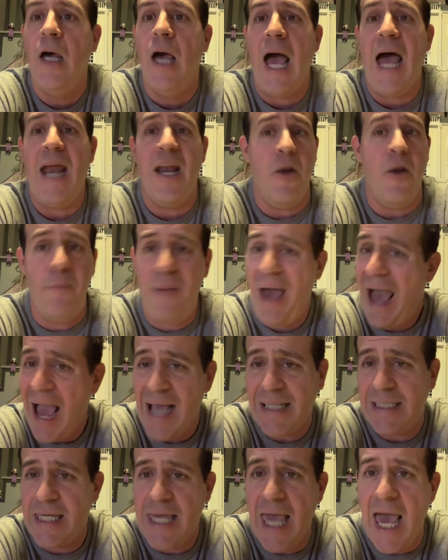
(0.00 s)
And they're
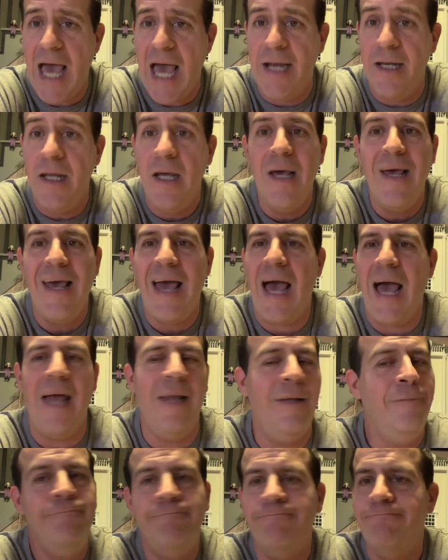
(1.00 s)
packed again,
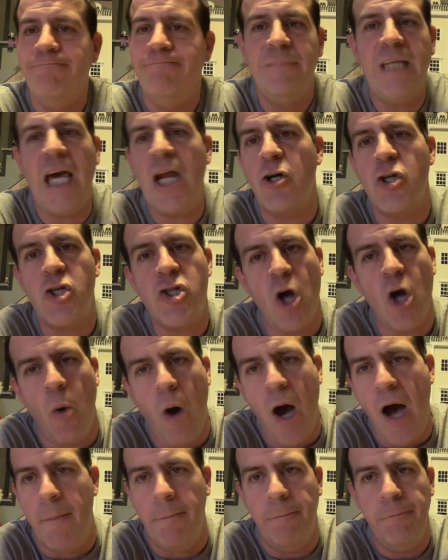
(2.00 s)
and they don't show
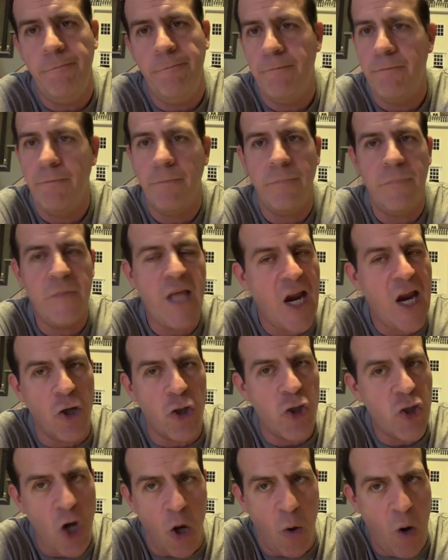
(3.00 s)
up. They don't
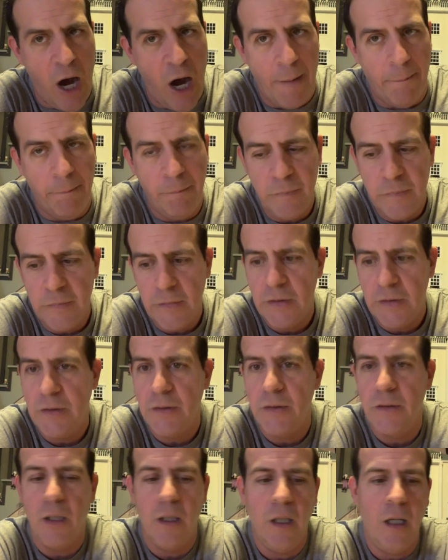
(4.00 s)
show up.
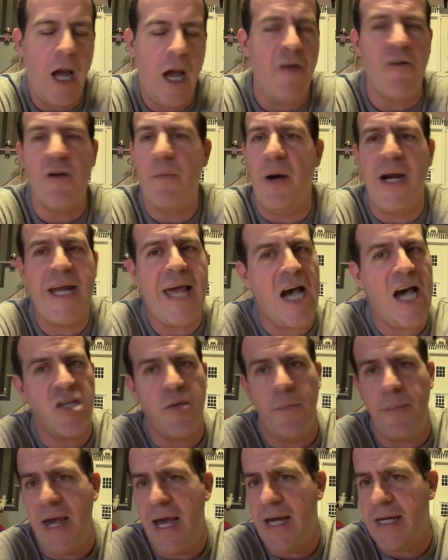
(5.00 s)
Everybody has a
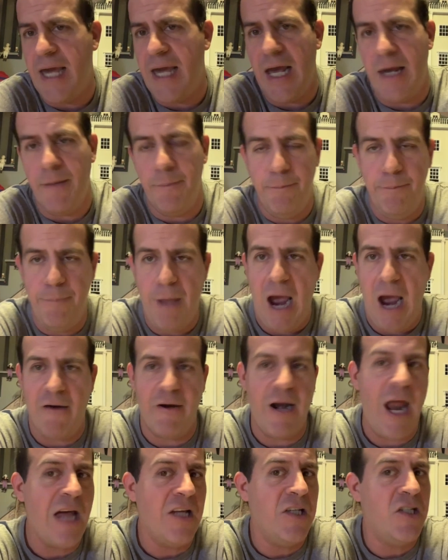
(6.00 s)
bad game.
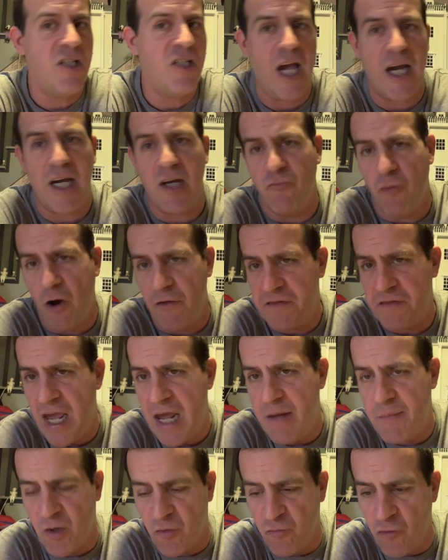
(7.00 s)
Barrett had his second rough
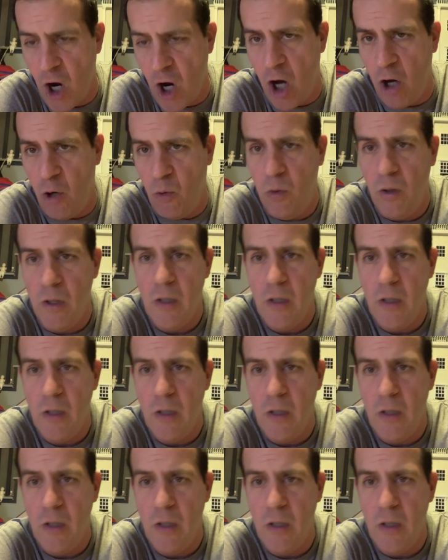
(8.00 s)
game in a row.